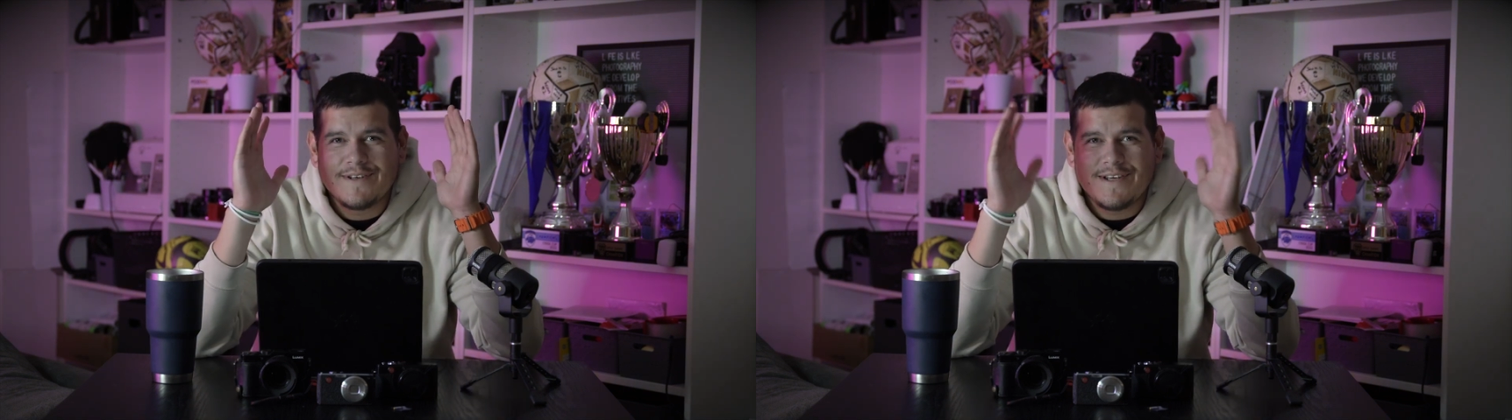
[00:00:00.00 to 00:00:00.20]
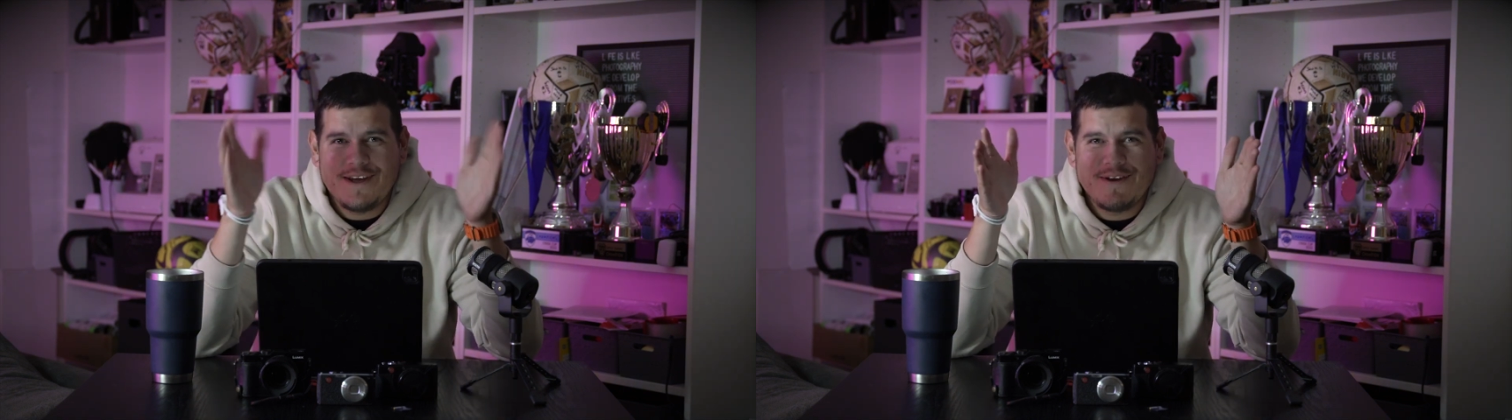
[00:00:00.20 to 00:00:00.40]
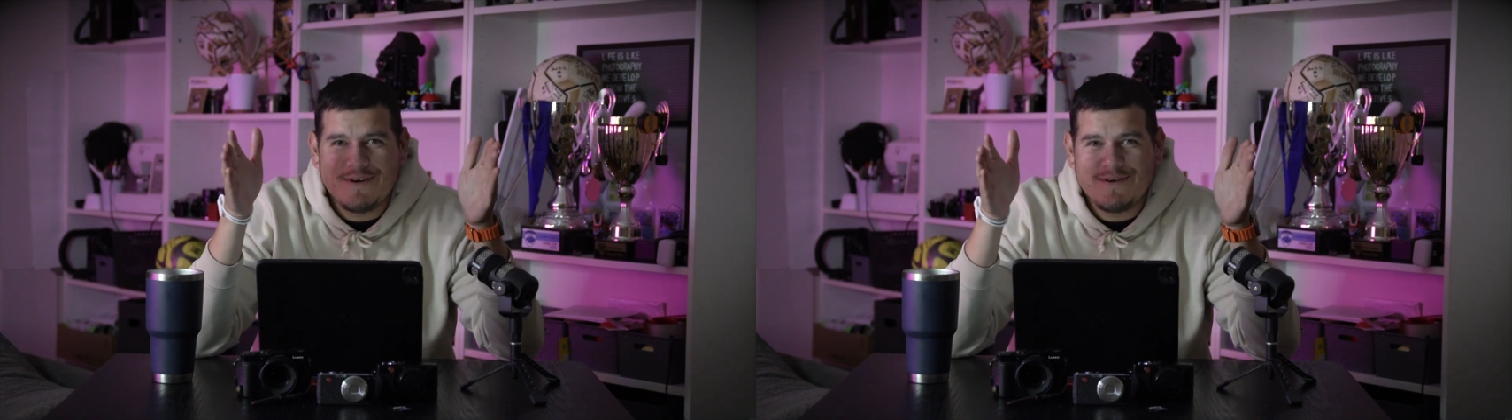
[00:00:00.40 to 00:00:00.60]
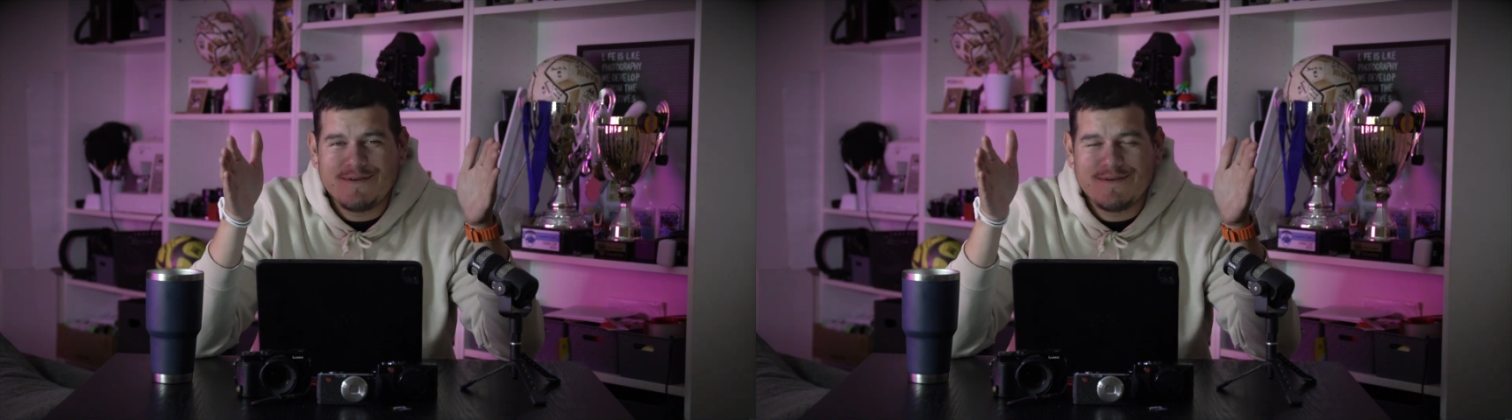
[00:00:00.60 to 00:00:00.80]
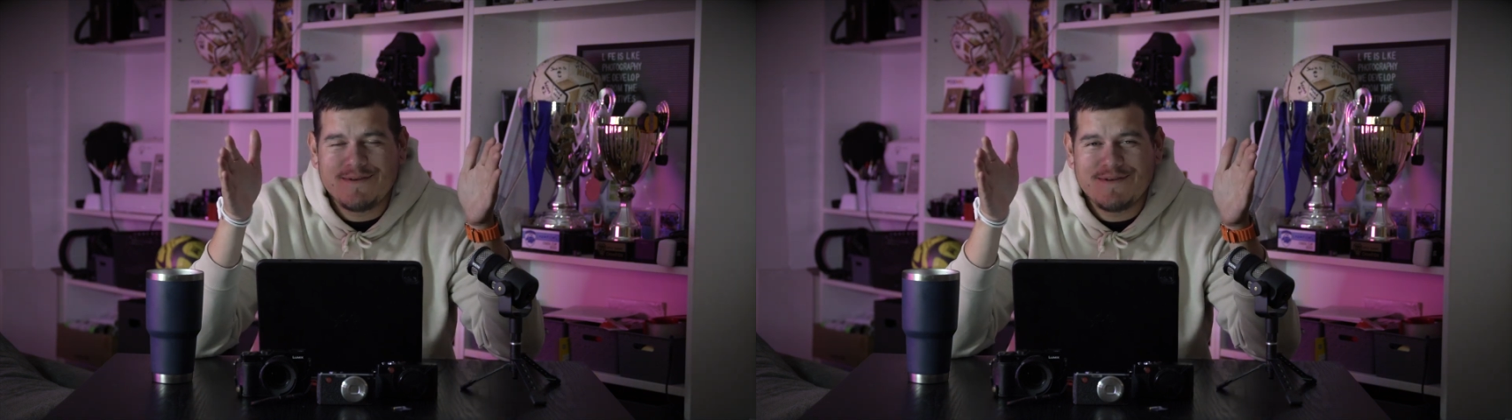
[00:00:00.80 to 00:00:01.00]
here.
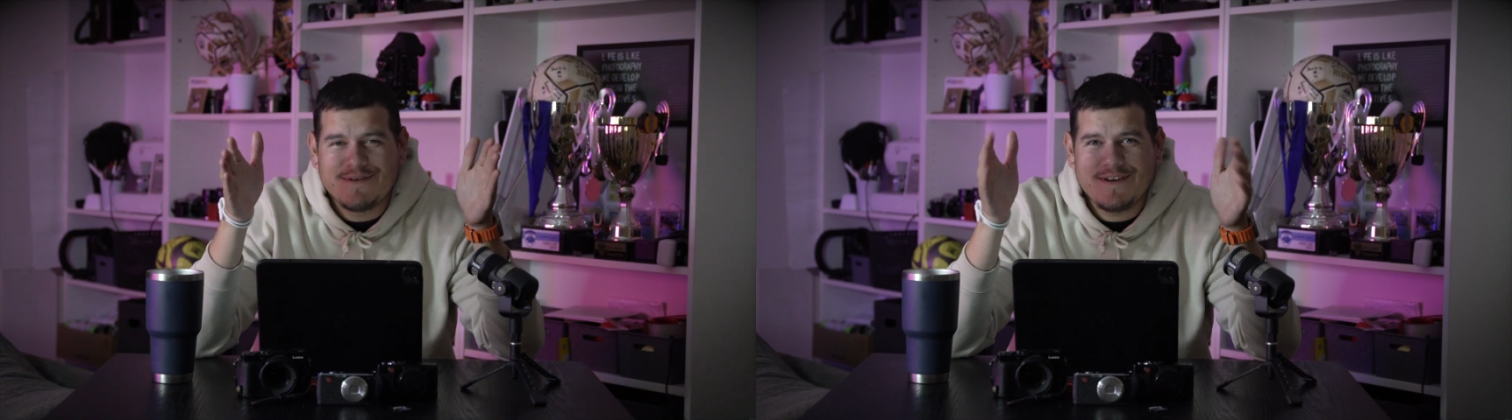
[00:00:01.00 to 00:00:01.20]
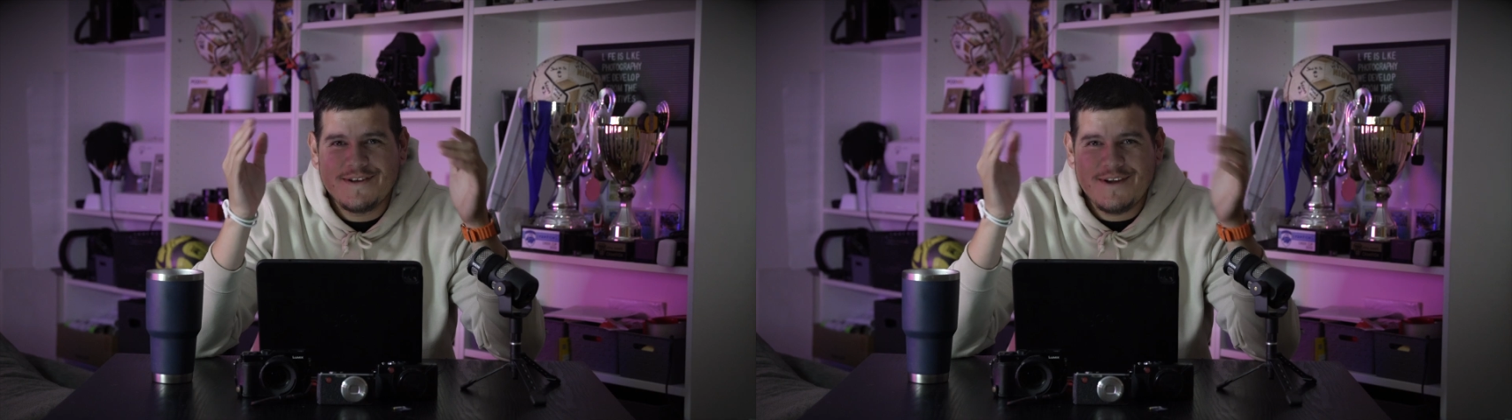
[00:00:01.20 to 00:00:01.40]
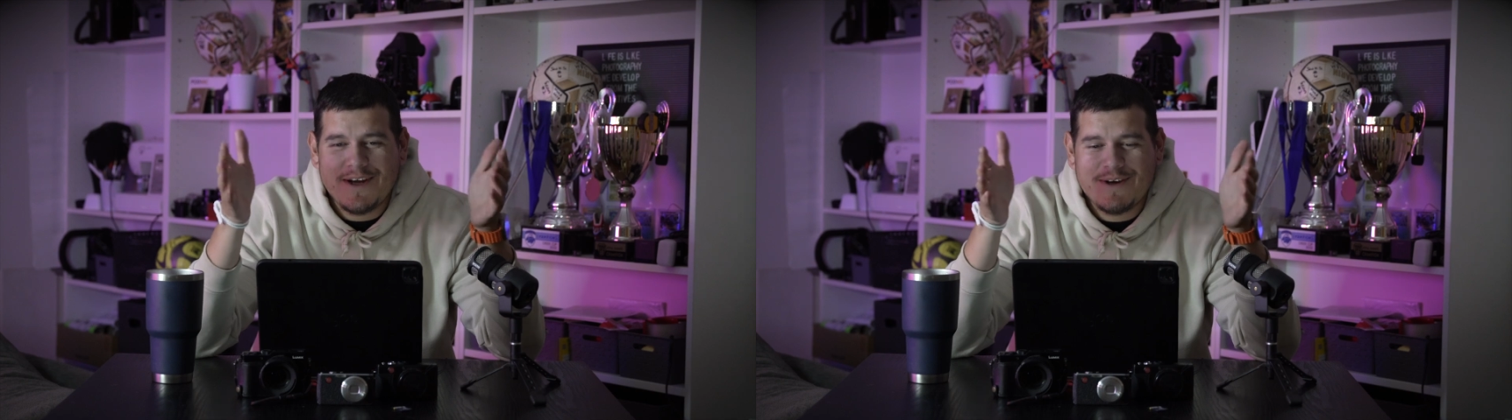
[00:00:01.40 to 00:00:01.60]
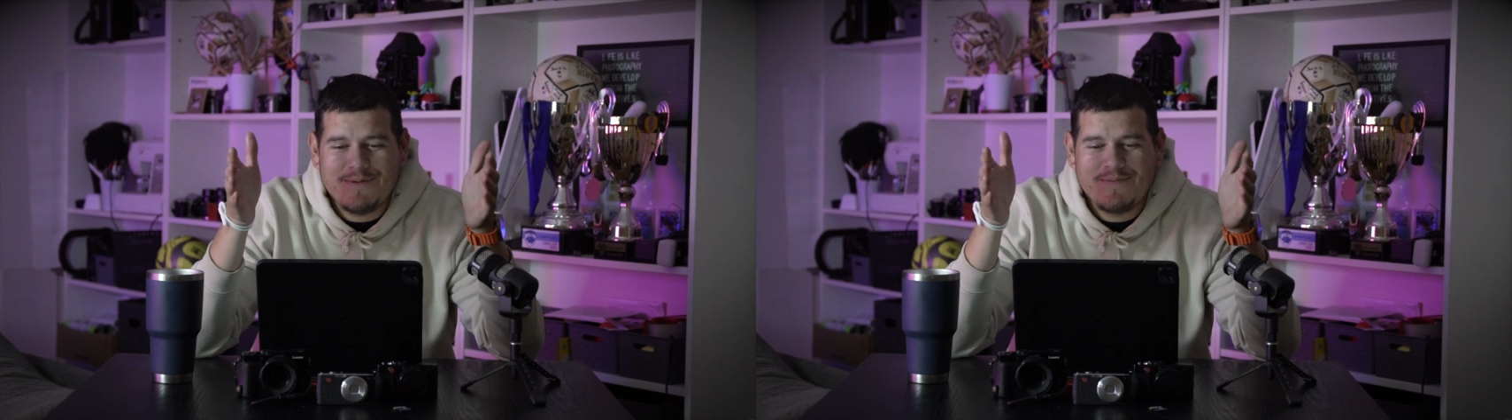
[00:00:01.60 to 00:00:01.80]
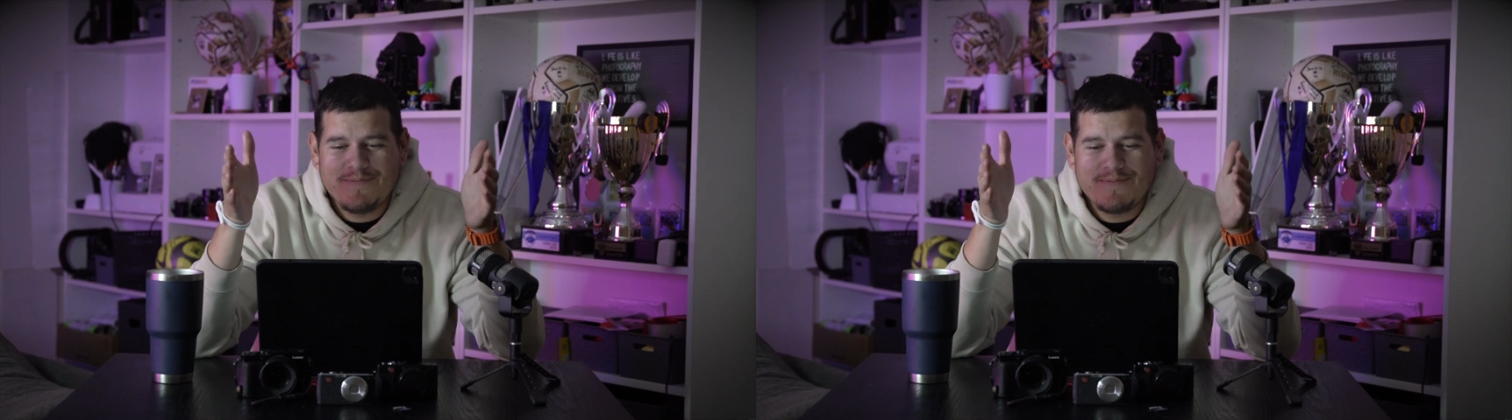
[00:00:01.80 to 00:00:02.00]
Look at
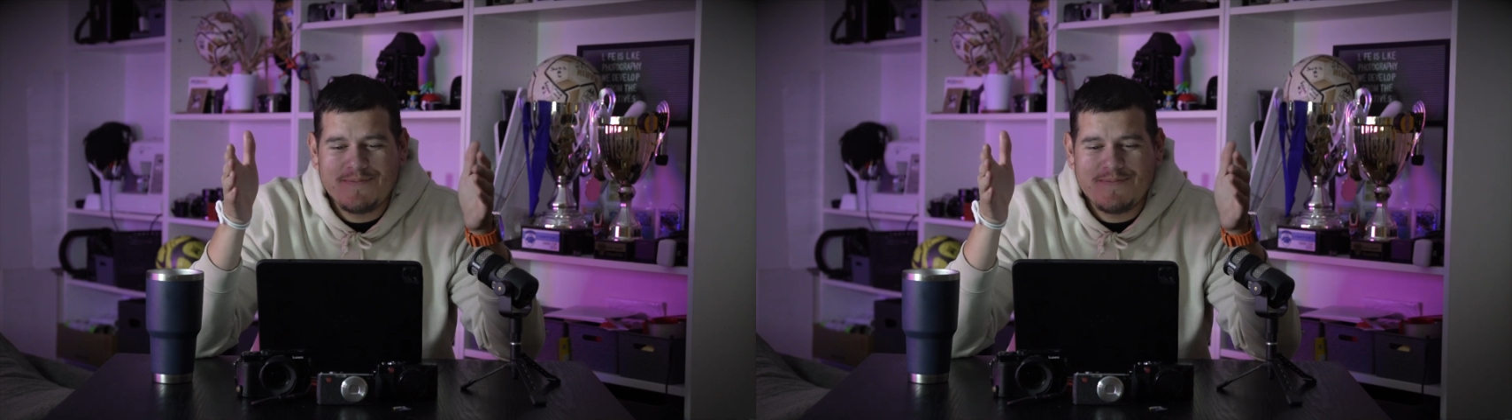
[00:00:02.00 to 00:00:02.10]
them.